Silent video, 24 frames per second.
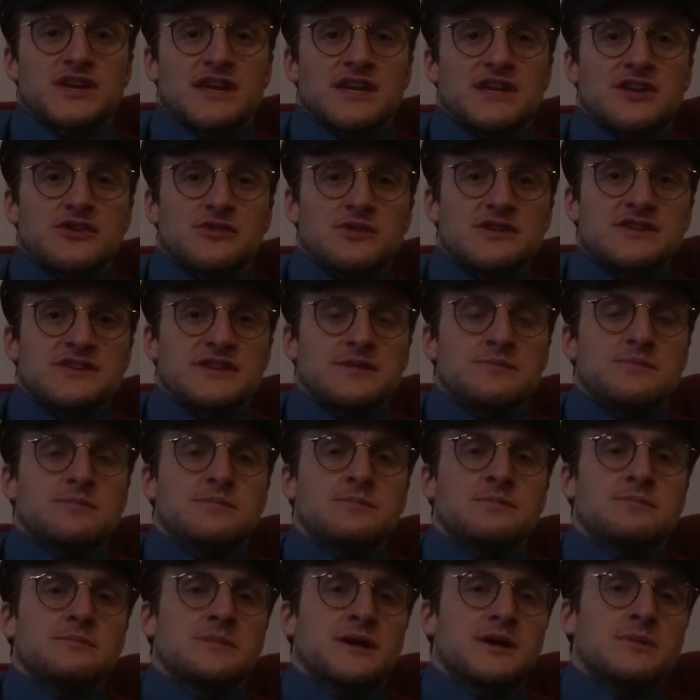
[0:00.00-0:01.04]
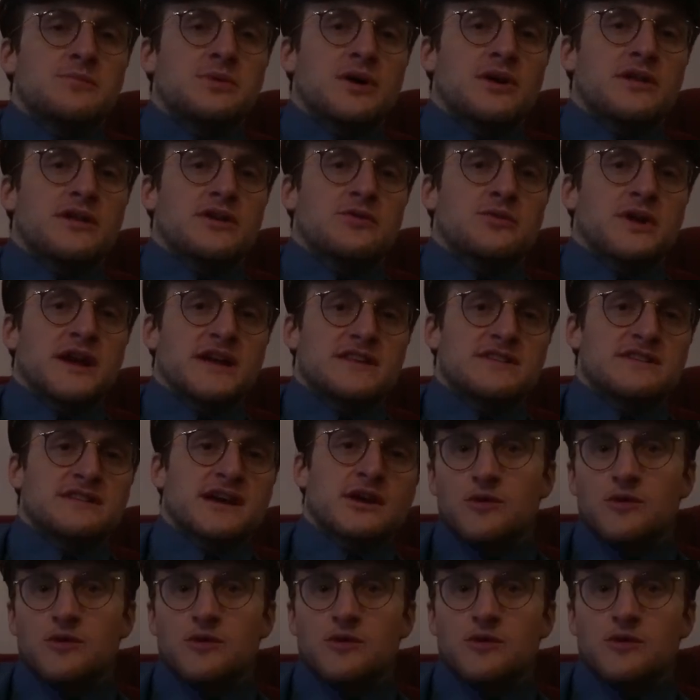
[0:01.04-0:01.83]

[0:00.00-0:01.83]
and increasing metabolic rates.